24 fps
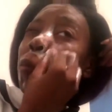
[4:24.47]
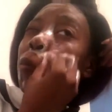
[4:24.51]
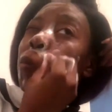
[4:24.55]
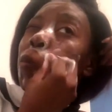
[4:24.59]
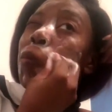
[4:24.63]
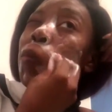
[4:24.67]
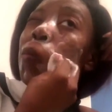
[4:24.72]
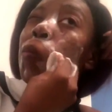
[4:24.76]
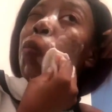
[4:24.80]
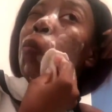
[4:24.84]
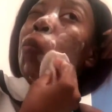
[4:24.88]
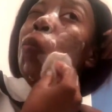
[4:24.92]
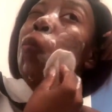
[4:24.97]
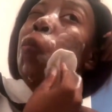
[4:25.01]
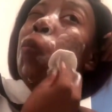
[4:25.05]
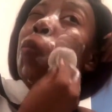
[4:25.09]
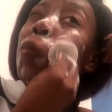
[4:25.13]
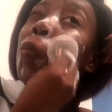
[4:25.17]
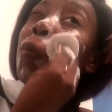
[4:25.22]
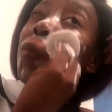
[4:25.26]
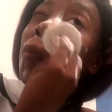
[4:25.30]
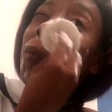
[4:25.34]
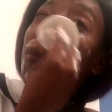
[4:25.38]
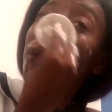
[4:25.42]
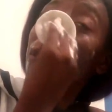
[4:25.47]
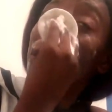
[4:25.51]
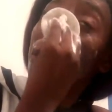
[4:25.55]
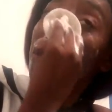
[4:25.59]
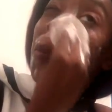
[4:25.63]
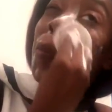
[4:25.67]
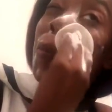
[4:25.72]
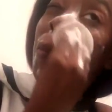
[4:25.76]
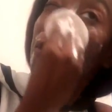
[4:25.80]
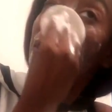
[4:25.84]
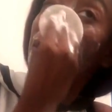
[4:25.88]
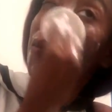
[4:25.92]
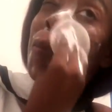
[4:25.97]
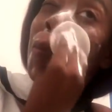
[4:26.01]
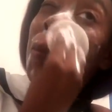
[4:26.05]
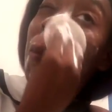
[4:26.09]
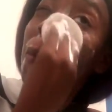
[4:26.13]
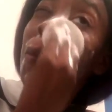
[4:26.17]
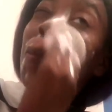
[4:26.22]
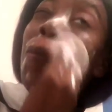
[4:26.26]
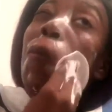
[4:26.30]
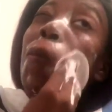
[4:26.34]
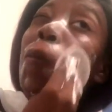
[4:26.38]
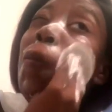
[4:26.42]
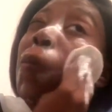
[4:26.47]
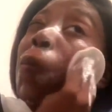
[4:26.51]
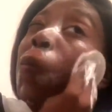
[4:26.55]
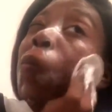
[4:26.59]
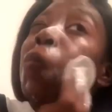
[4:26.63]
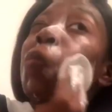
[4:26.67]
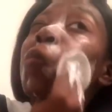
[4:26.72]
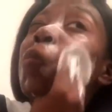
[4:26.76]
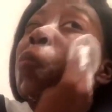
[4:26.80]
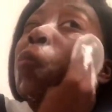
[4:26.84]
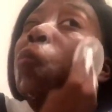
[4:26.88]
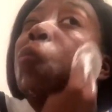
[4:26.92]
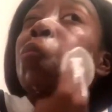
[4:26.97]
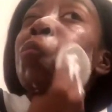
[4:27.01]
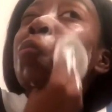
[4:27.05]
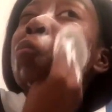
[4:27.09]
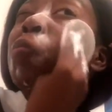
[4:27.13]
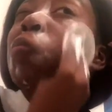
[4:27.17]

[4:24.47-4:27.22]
it gets. Gets a little messy,